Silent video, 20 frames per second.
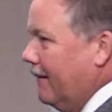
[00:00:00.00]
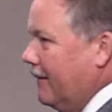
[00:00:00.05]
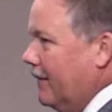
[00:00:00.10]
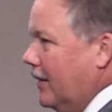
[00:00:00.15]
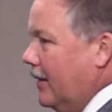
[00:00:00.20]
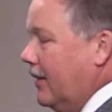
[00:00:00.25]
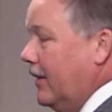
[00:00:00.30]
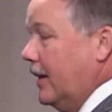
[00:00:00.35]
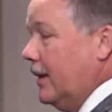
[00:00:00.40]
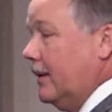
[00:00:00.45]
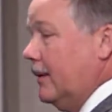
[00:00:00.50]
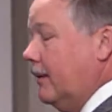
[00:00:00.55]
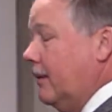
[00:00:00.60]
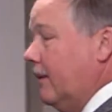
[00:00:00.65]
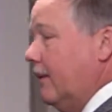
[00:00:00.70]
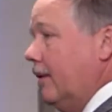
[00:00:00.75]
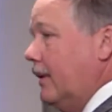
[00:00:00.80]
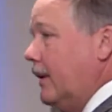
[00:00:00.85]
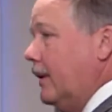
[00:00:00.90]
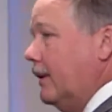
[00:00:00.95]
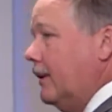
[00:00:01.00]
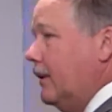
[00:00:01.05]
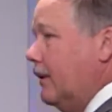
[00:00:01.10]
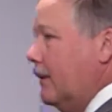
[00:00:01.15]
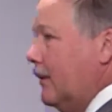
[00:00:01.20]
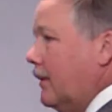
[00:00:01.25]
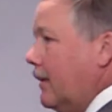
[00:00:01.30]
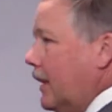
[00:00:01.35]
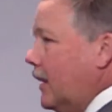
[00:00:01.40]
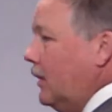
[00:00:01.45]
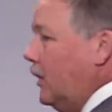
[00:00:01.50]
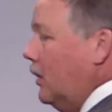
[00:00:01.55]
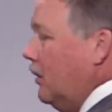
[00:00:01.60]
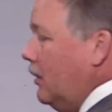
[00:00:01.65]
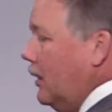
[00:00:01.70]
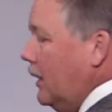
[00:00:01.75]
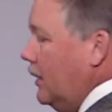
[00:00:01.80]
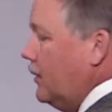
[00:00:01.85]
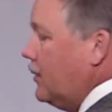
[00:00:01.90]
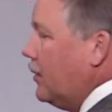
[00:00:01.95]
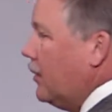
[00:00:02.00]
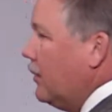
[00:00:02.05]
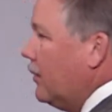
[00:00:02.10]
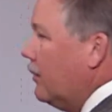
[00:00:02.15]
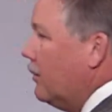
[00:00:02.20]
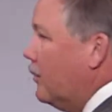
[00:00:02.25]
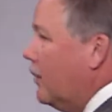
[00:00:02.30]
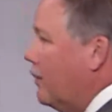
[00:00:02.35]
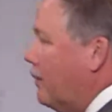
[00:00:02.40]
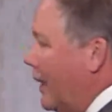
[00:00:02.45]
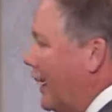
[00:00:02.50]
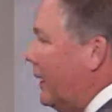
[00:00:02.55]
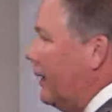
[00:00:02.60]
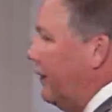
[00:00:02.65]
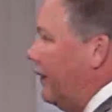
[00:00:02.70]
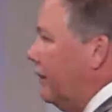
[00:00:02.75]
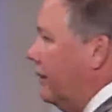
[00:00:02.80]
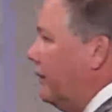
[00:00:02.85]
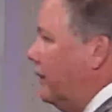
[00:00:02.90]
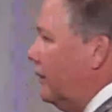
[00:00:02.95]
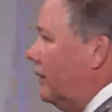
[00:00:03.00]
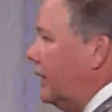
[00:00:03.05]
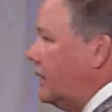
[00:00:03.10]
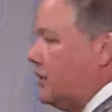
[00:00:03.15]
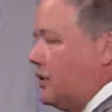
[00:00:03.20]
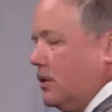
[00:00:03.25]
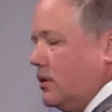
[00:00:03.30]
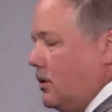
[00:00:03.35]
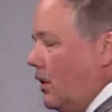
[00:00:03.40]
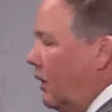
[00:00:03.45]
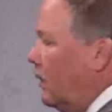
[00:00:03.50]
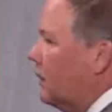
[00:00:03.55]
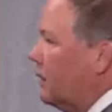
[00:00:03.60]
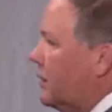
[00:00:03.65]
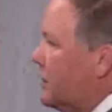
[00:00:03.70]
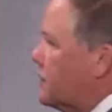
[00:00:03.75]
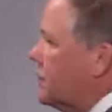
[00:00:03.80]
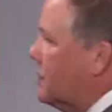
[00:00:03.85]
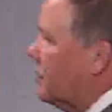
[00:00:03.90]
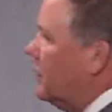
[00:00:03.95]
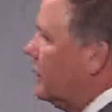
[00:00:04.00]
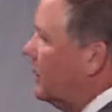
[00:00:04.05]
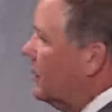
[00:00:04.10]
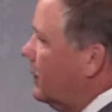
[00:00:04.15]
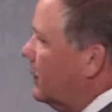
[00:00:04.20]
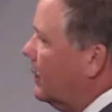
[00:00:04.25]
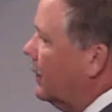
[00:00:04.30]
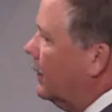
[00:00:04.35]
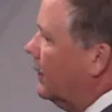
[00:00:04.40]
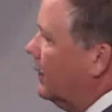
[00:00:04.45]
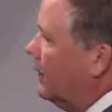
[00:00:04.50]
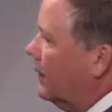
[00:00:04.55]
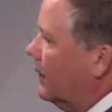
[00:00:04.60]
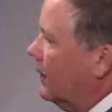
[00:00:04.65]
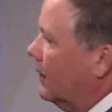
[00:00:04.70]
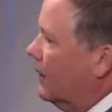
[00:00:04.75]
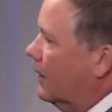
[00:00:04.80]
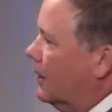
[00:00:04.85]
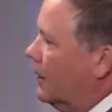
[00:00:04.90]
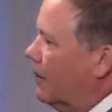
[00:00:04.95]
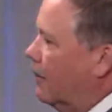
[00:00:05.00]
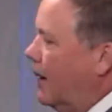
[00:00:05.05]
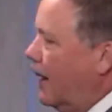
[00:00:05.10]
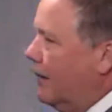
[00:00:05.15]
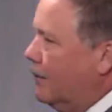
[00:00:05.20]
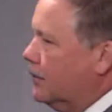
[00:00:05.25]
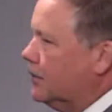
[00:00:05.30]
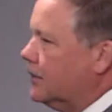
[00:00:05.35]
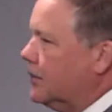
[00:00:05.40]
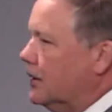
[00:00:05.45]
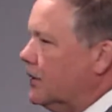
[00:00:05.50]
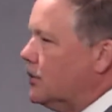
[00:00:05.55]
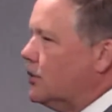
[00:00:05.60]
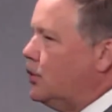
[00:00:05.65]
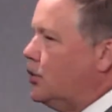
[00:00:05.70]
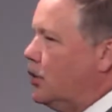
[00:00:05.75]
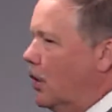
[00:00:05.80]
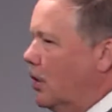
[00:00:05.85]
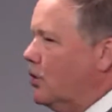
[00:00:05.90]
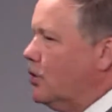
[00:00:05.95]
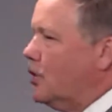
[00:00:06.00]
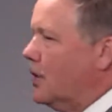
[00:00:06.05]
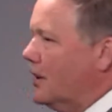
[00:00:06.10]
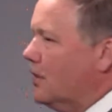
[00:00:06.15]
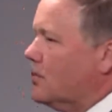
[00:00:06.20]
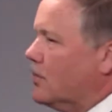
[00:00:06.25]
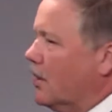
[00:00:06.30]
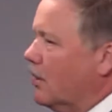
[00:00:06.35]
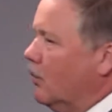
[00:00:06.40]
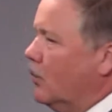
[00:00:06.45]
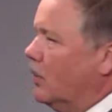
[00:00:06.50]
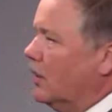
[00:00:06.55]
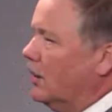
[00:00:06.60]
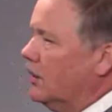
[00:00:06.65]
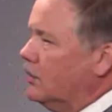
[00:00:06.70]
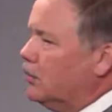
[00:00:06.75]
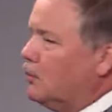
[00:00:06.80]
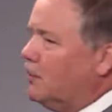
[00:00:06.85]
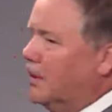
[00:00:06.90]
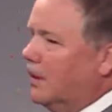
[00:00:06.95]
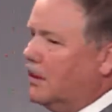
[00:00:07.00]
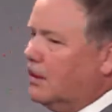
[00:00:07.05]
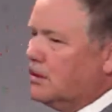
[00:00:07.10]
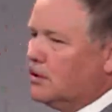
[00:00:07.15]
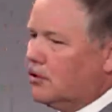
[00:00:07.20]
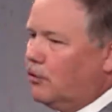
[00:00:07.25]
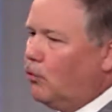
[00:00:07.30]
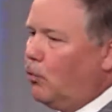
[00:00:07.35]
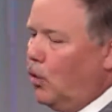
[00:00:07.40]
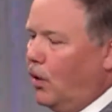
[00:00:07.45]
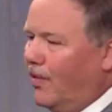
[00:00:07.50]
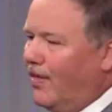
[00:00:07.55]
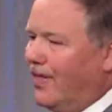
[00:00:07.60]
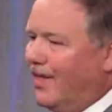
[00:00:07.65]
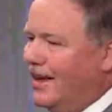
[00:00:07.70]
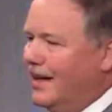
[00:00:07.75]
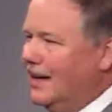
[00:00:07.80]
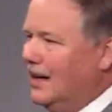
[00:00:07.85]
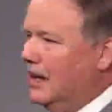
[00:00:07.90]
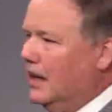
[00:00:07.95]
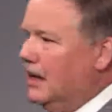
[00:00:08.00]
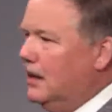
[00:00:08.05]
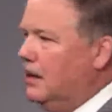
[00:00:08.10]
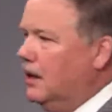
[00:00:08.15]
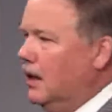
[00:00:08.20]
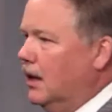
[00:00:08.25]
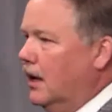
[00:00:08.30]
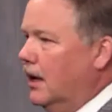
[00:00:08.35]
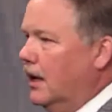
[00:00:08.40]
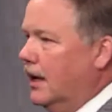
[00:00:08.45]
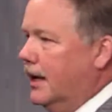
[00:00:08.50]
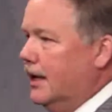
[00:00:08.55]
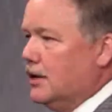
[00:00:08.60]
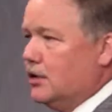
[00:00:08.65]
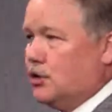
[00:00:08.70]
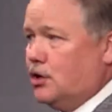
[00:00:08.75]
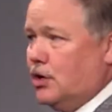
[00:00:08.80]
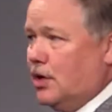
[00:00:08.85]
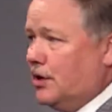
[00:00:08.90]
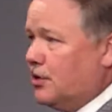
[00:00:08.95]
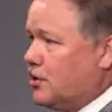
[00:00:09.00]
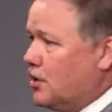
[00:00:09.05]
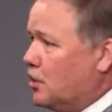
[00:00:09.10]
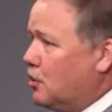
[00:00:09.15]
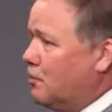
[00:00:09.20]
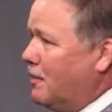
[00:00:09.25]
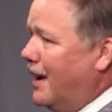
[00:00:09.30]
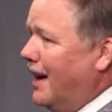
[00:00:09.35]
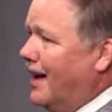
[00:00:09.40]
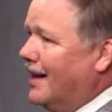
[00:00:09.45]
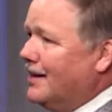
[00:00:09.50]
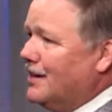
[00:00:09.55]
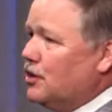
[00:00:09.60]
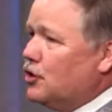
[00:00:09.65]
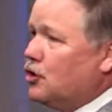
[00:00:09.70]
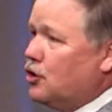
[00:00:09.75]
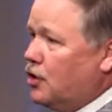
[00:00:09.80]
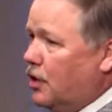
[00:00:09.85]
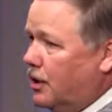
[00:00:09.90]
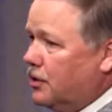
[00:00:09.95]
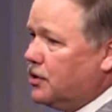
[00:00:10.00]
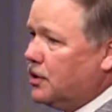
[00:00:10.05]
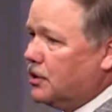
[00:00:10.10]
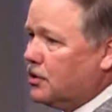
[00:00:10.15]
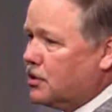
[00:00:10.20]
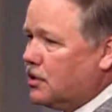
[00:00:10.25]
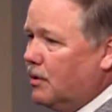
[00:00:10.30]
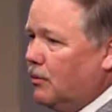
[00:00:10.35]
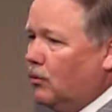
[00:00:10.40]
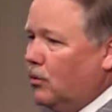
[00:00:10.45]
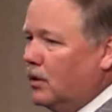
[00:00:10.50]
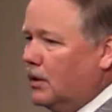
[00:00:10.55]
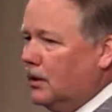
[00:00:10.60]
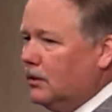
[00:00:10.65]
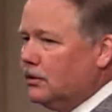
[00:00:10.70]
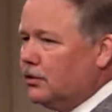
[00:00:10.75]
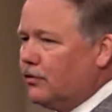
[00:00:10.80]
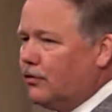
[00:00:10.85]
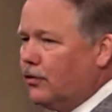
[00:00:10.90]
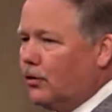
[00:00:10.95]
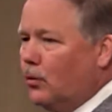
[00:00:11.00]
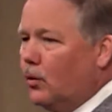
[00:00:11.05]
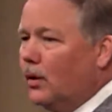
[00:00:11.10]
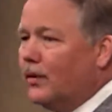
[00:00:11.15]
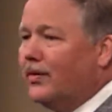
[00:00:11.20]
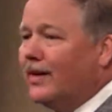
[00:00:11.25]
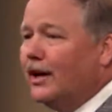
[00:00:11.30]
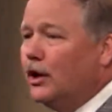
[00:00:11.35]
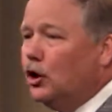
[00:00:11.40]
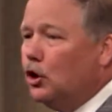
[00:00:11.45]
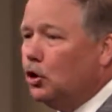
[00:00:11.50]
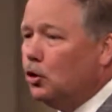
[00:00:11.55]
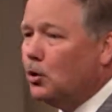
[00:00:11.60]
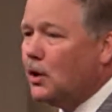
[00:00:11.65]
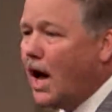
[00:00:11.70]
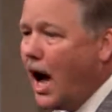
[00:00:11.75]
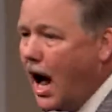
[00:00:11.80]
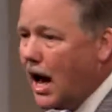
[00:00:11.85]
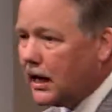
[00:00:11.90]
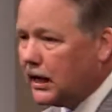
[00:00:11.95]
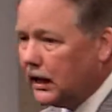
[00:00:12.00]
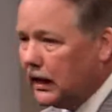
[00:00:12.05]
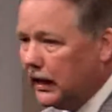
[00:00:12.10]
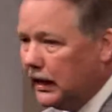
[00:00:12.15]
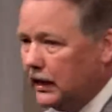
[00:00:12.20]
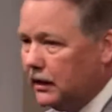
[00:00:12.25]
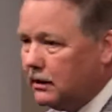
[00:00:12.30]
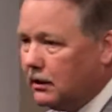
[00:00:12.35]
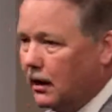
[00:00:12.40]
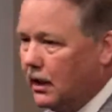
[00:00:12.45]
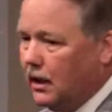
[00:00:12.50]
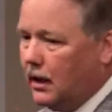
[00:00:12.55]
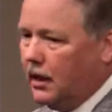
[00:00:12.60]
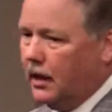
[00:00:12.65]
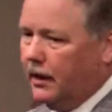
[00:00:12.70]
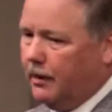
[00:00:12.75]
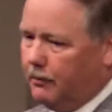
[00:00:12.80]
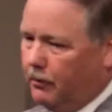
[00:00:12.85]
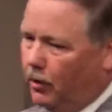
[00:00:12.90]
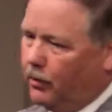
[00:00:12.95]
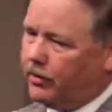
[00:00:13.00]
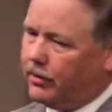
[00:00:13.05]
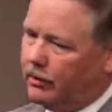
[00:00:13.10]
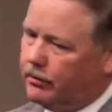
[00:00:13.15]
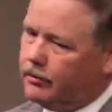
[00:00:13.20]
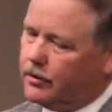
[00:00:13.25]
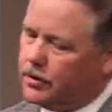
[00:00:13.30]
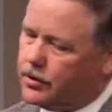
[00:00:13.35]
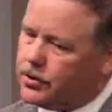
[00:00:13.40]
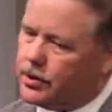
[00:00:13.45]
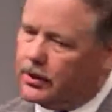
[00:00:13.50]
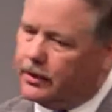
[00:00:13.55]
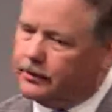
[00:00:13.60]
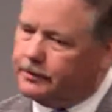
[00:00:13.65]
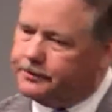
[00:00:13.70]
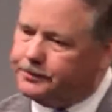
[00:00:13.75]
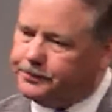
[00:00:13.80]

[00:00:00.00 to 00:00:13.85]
then, then, then you need to repent. That's just all there is to it. The Bible says judging someone else because of what they eat is just as bad as judging someone else for what they do not eat, and both of them are sin.